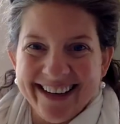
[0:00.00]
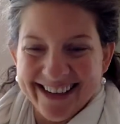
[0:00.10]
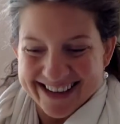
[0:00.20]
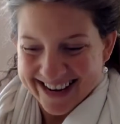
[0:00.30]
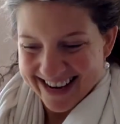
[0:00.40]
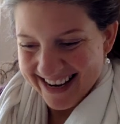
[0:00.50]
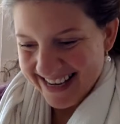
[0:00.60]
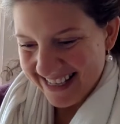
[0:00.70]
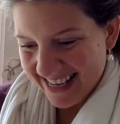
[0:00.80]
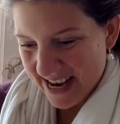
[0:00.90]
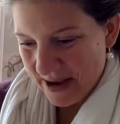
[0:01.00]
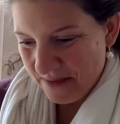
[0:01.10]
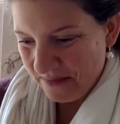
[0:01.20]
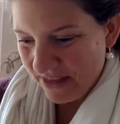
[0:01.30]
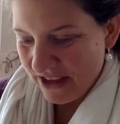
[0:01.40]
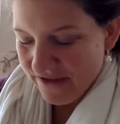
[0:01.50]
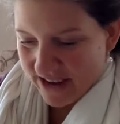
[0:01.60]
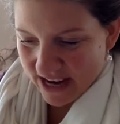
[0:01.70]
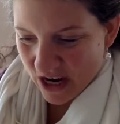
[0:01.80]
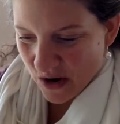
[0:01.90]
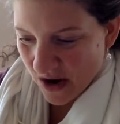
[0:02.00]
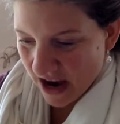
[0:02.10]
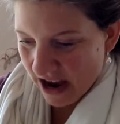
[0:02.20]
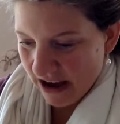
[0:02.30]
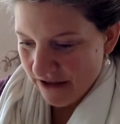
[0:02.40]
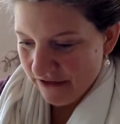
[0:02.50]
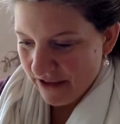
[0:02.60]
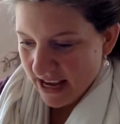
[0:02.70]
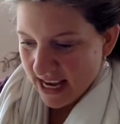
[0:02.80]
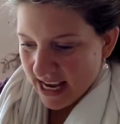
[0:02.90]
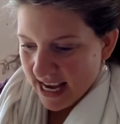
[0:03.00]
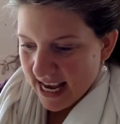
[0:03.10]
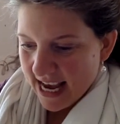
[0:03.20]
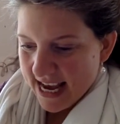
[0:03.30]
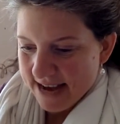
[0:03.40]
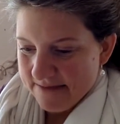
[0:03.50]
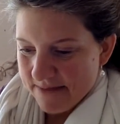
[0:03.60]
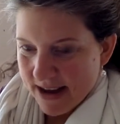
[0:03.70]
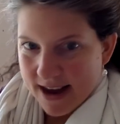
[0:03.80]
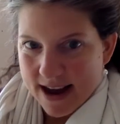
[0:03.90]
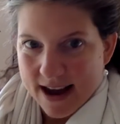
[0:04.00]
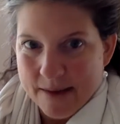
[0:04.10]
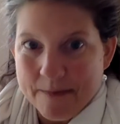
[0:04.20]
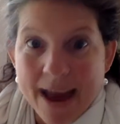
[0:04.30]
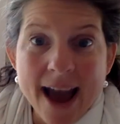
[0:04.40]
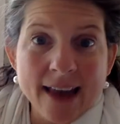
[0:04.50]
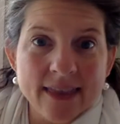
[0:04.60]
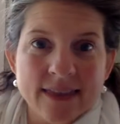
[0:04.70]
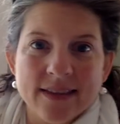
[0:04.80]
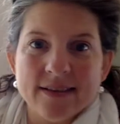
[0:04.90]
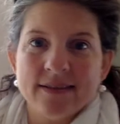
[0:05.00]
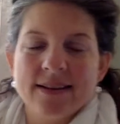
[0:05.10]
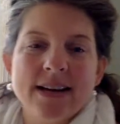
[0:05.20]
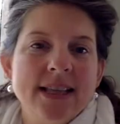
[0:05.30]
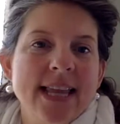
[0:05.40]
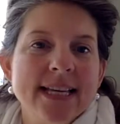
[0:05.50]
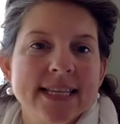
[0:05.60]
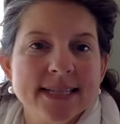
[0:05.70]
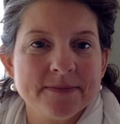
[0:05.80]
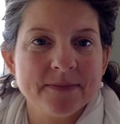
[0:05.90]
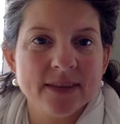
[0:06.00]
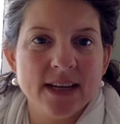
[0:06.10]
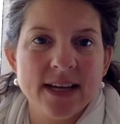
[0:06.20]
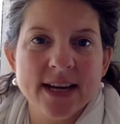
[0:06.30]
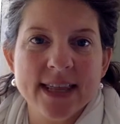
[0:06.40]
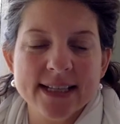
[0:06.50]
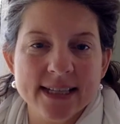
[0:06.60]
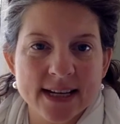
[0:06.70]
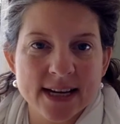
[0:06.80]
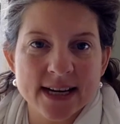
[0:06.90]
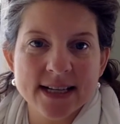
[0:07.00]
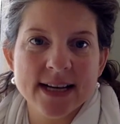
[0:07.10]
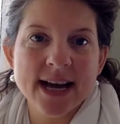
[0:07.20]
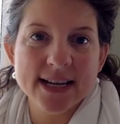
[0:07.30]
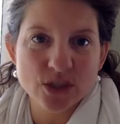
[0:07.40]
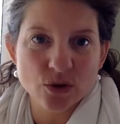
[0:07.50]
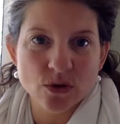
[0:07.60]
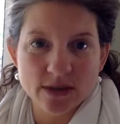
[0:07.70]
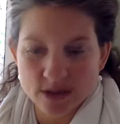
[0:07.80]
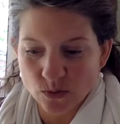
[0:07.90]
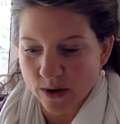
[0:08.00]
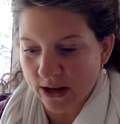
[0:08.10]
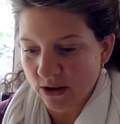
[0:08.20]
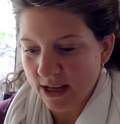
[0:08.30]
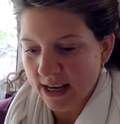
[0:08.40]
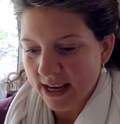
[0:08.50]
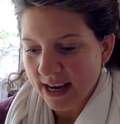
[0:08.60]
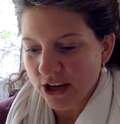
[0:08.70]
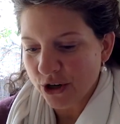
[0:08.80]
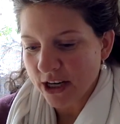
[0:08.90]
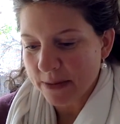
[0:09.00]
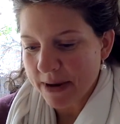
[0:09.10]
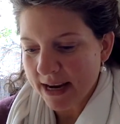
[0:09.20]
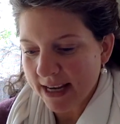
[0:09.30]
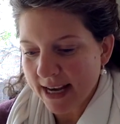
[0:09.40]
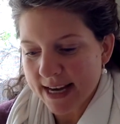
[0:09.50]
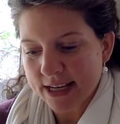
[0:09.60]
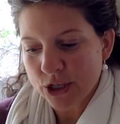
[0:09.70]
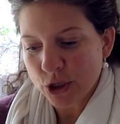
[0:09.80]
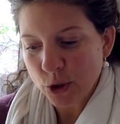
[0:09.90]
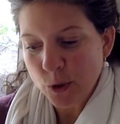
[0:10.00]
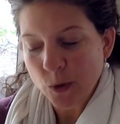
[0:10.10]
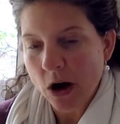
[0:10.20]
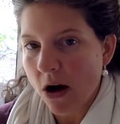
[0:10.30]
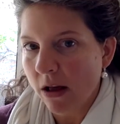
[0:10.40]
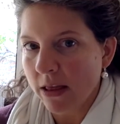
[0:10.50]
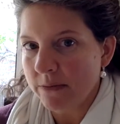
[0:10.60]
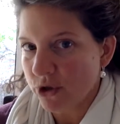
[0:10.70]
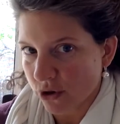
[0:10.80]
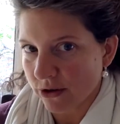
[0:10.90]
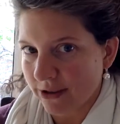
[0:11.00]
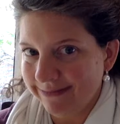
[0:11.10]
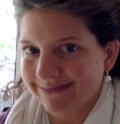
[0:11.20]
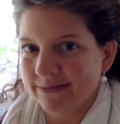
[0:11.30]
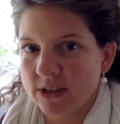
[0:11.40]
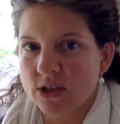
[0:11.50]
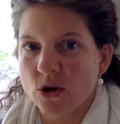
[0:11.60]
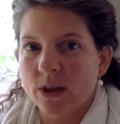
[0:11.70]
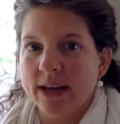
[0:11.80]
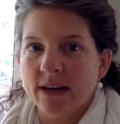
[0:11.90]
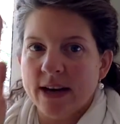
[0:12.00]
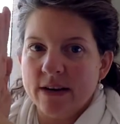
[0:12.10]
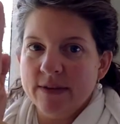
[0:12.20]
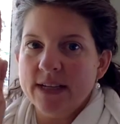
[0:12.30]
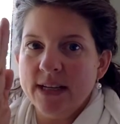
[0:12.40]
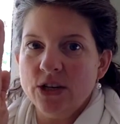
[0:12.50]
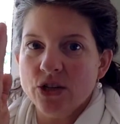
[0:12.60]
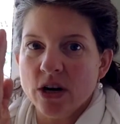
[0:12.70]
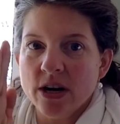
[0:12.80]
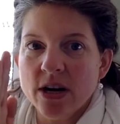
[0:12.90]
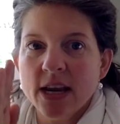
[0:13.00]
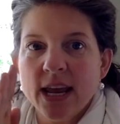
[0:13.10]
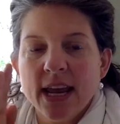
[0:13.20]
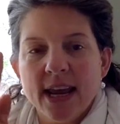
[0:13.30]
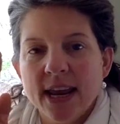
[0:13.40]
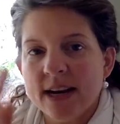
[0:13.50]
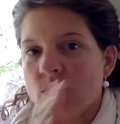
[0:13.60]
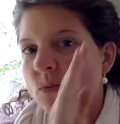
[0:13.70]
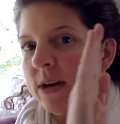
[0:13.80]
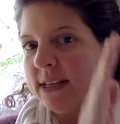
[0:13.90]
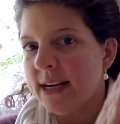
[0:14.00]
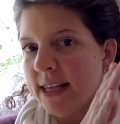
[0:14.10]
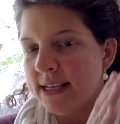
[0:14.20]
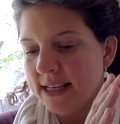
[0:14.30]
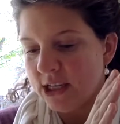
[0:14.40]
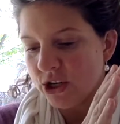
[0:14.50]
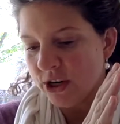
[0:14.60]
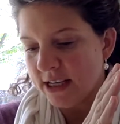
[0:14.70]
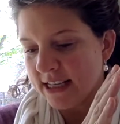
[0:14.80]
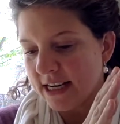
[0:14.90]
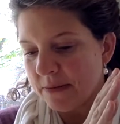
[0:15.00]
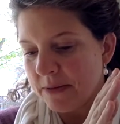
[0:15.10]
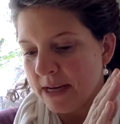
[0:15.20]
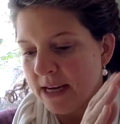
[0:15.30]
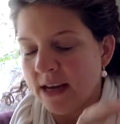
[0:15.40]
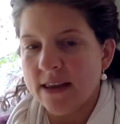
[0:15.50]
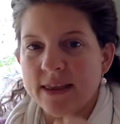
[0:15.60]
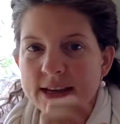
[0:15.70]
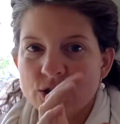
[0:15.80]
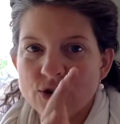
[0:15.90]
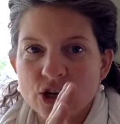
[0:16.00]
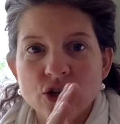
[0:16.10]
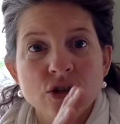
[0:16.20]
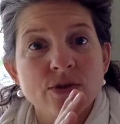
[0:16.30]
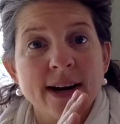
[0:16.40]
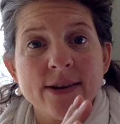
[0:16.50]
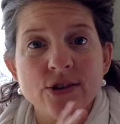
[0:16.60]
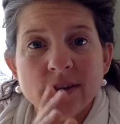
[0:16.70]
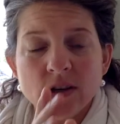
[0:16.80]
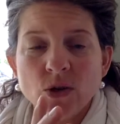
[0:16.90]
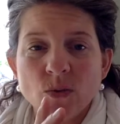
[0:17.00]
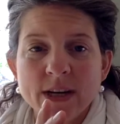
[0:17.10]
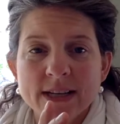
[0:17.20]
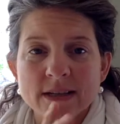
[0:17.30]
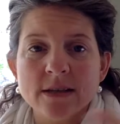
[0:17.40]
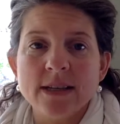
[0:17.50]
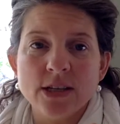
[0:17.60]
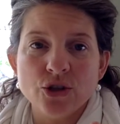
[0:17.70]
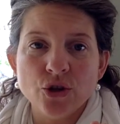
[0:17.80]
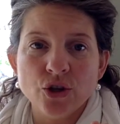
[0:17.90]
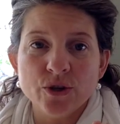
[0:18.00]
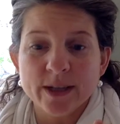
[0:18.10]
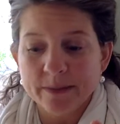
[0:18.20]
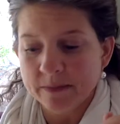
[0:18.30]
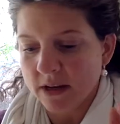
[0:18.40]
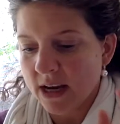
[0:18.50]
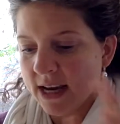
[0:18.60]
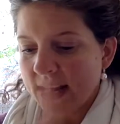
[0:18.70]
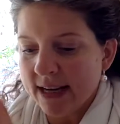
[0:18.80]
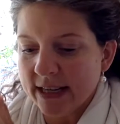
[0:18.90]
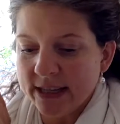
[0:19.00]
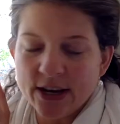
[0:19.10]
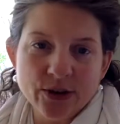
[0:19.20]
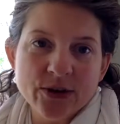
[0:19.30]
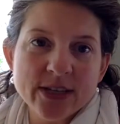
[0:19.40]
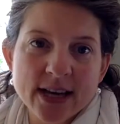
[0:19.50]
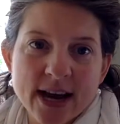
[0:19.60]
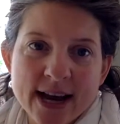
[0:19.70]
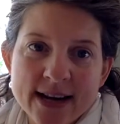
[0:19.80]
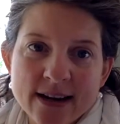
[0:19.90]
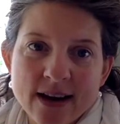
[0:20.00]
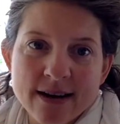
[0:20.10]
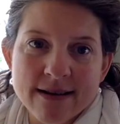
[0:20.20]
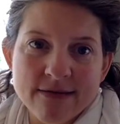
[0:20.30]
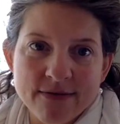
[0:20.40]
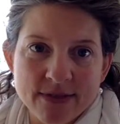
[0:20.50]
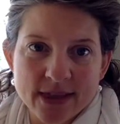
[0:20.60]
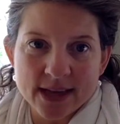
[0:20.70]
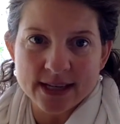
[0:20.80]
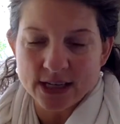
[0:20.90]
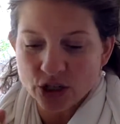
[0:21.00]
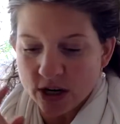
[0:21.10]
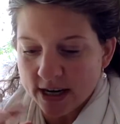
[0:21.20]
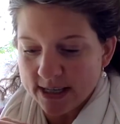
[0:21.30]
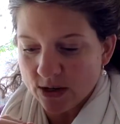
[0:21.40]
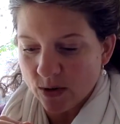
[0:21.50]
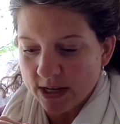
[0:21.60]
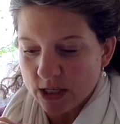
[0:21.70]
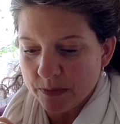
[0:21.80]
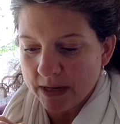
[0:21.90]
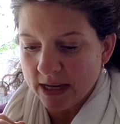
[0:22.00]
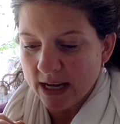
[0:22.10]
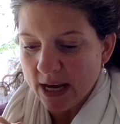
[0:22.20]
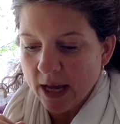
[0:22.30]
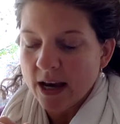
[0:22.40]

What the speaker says: 2 is the video of a math lesson, and that's in a high school as well. And you're going to make a 2-column journal, so like kind of a T-chart. And on one side of the T-chart is going to be the instructional strategy that you witness the teacher using. And on the other side of the T-chart is going to be